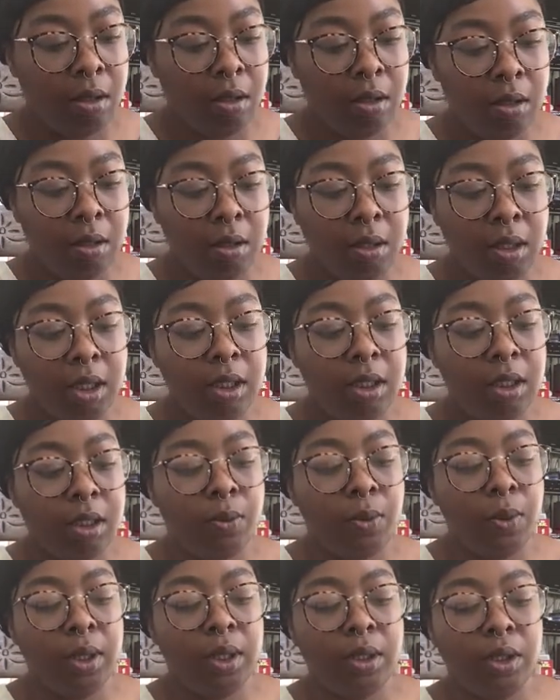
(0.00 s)
This is
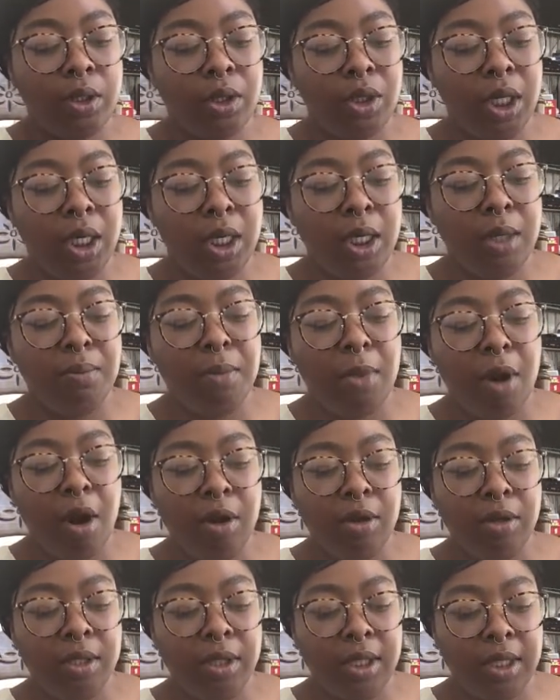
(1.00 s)
what Jenny
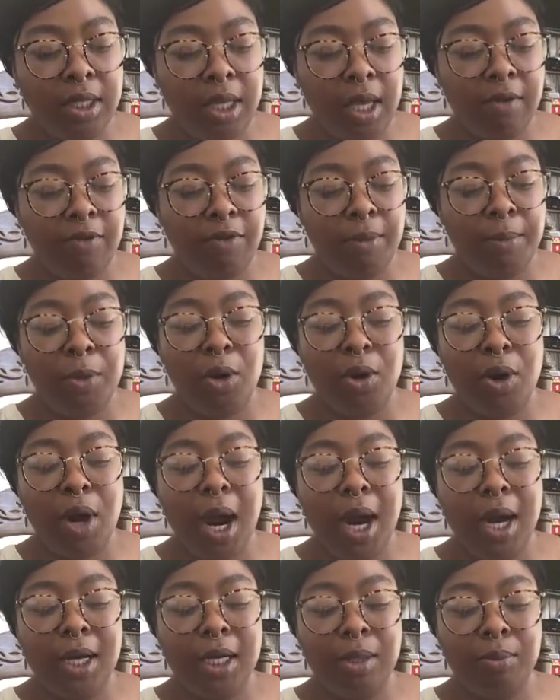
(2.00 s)
Martin said from her
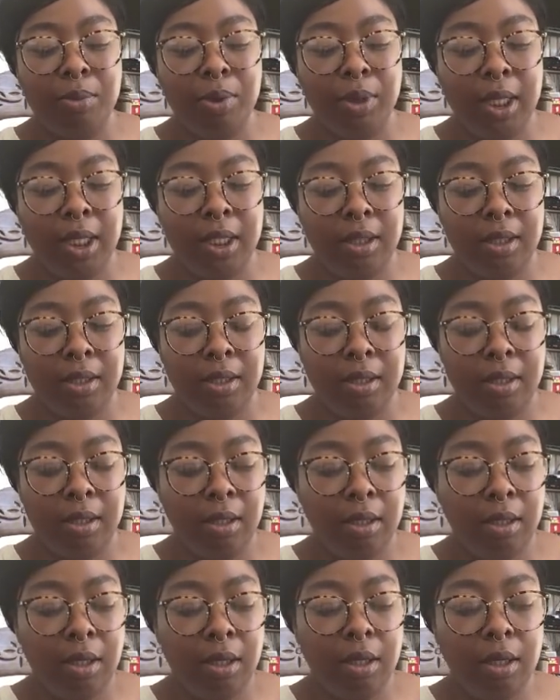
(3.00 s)
hiding place.
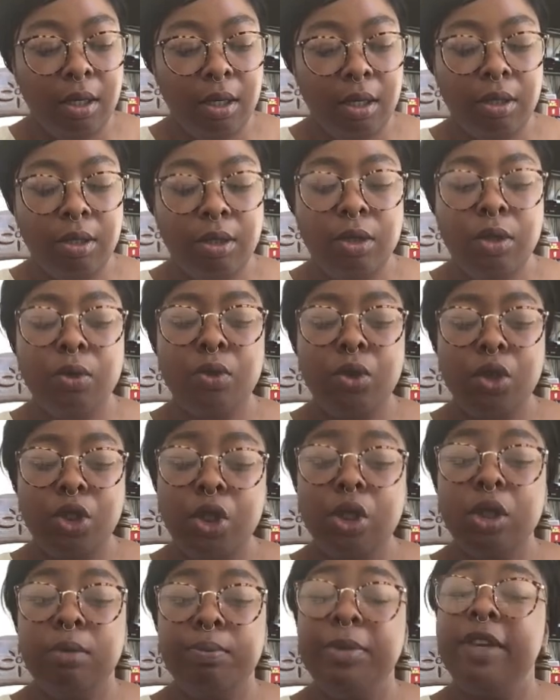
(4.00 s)
You
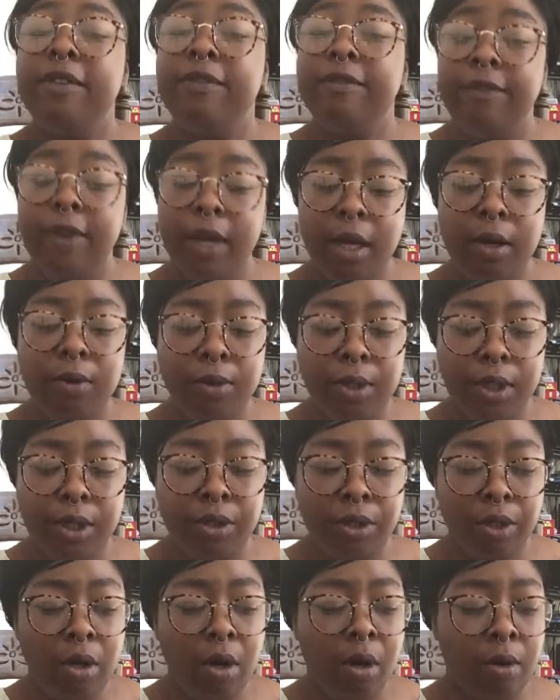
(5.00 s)
should be very
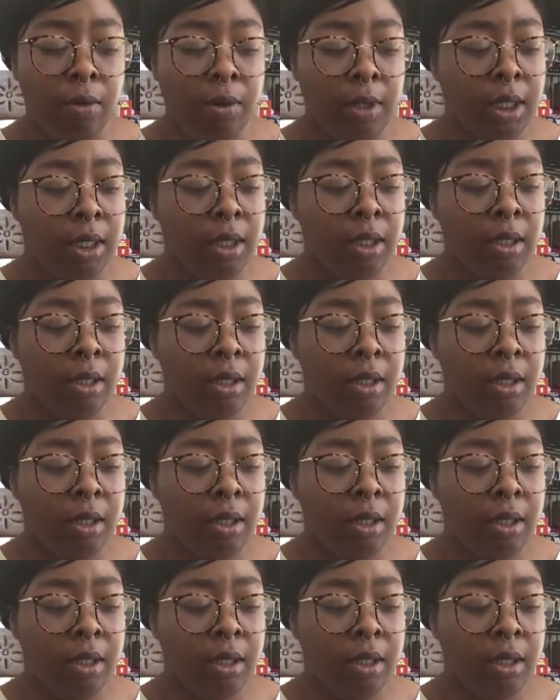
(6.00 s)
sorry.